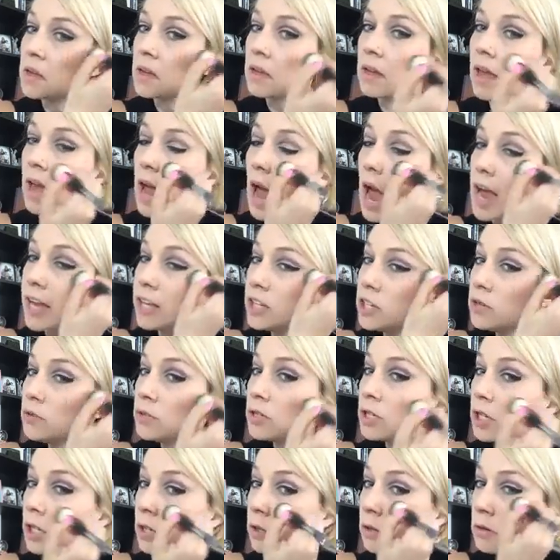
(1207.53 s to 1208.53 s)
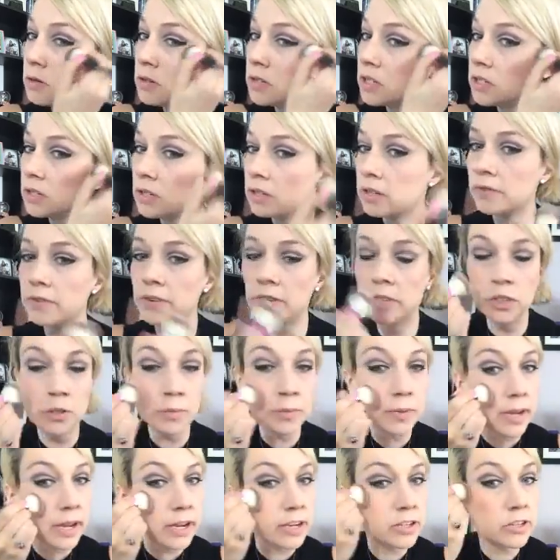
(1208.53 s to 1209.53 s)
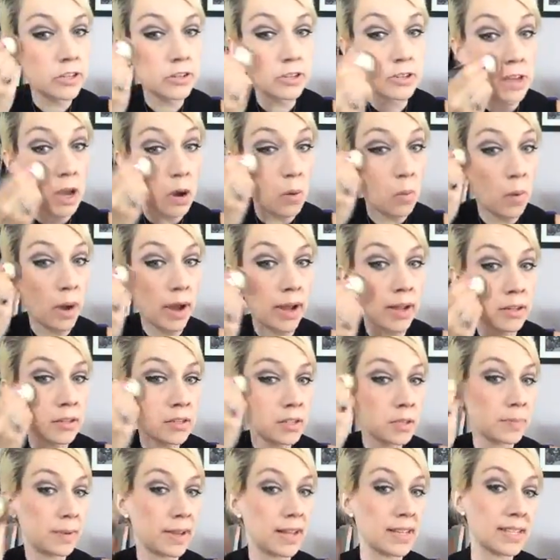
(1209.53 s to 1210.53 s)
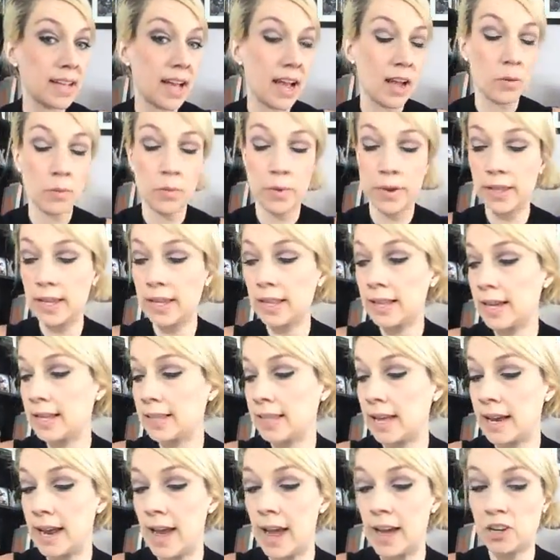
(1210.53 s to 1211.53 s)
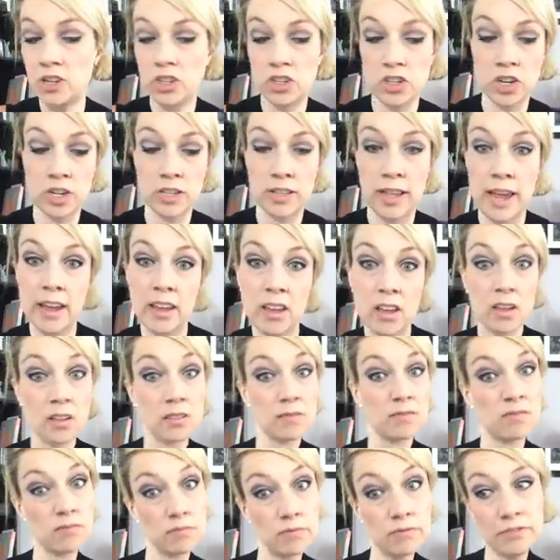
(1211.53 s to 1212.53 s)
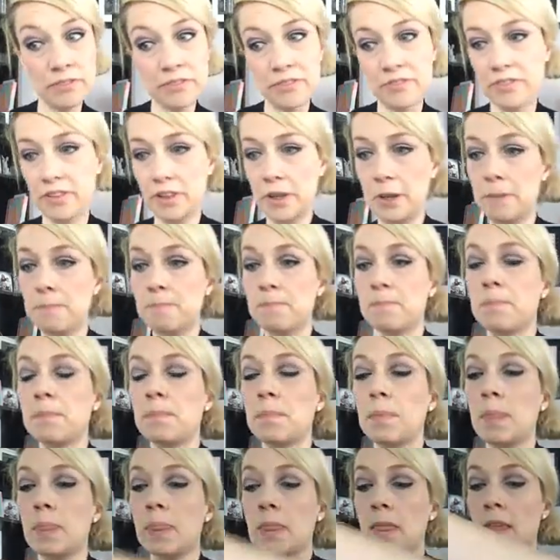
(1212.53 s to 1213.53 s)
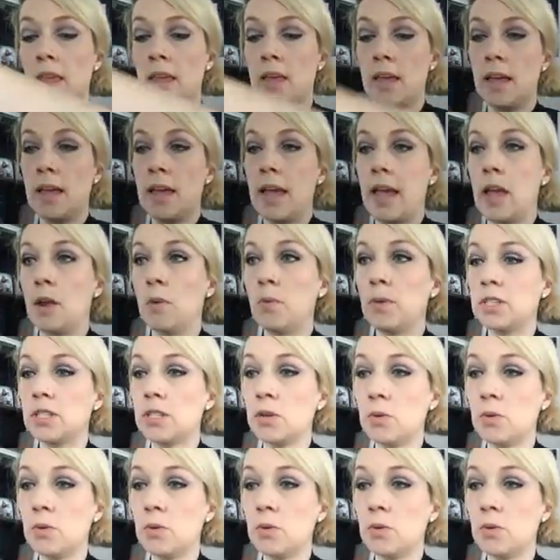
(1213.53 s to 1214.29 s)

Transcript: okay, I do 2 different luminizers at once because I really like that extra like oomph. And what's